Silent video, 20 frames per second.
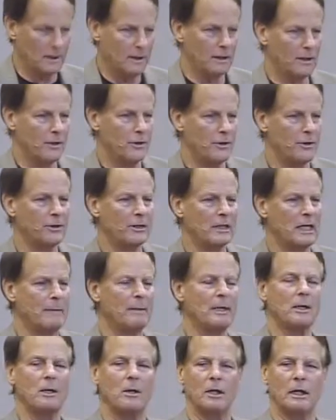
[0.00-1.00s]
Third time
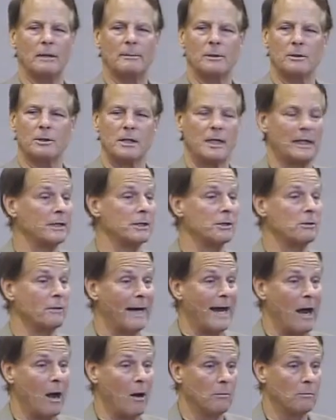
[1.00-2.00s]
I called him, he goes, yeah, let's go
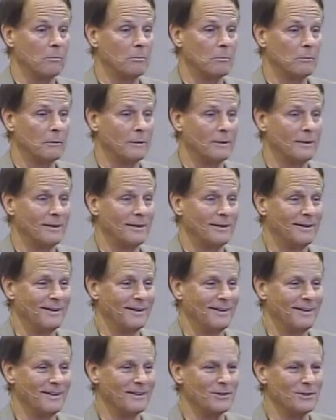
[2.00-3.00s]
now.
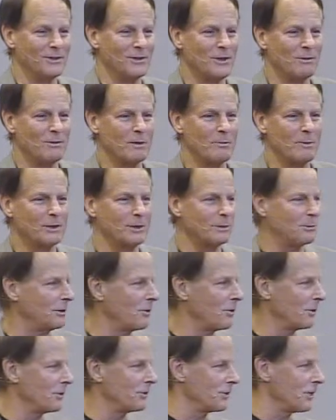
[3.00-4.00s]
And so we went to a
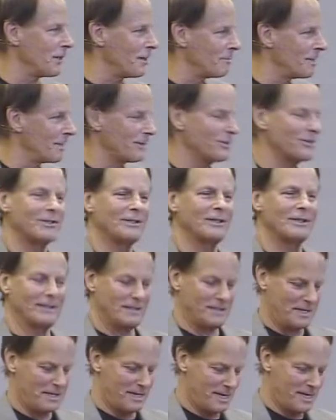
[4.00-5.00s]
local Starbucks,
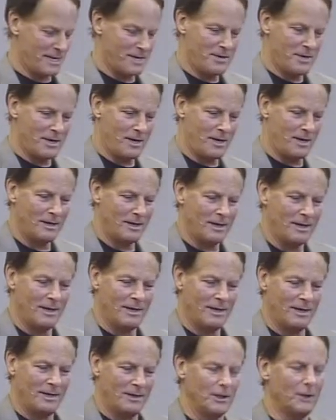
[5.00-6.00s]
and
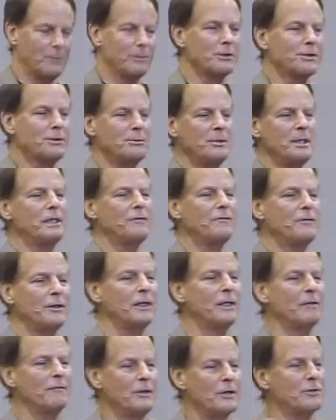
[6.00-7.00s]
there was three different
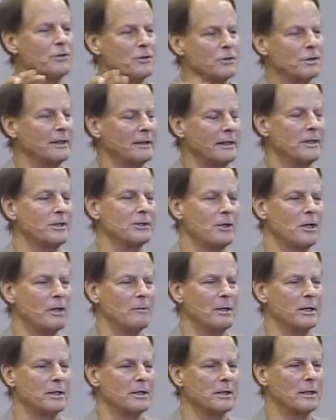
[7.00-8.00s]
individuals at that
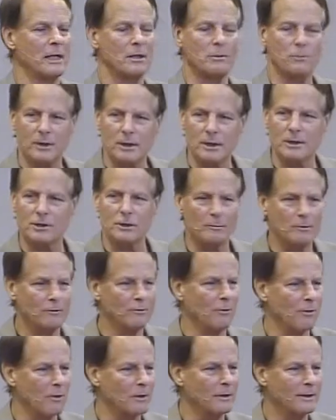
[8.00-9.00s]
Starbucks that I'd witnessed to
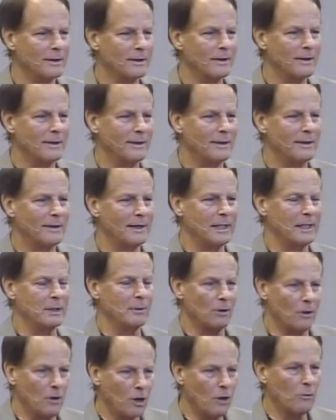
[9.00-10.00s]
before, and they
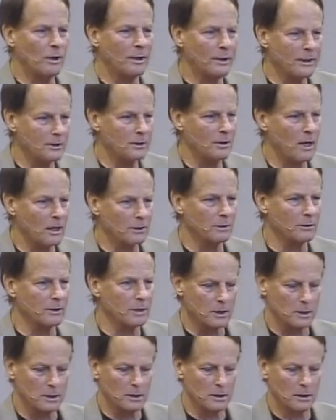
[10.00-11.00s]
were all willing to talk to
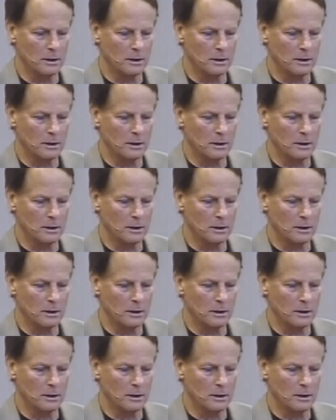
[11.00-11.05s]
us.